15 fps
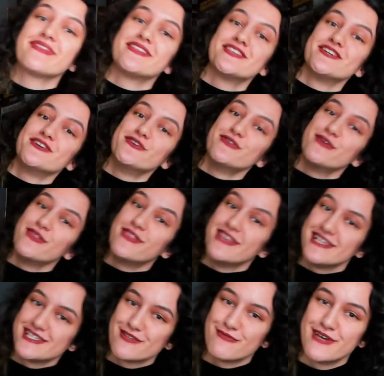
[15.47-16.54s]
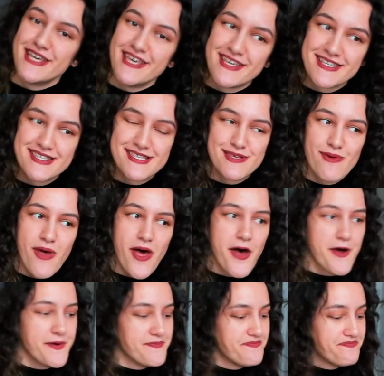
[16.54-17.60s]
to this week's
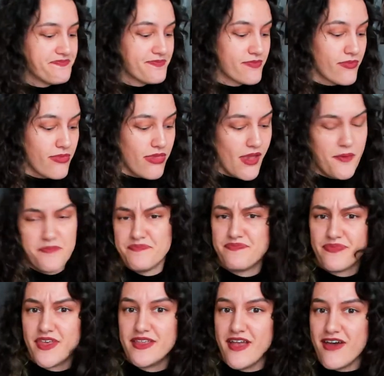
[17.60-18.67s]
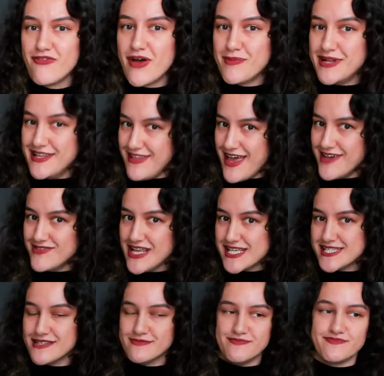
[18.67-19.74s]
Guitar Family Live
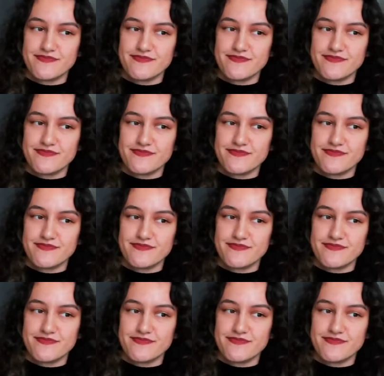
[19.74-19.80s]
lesson.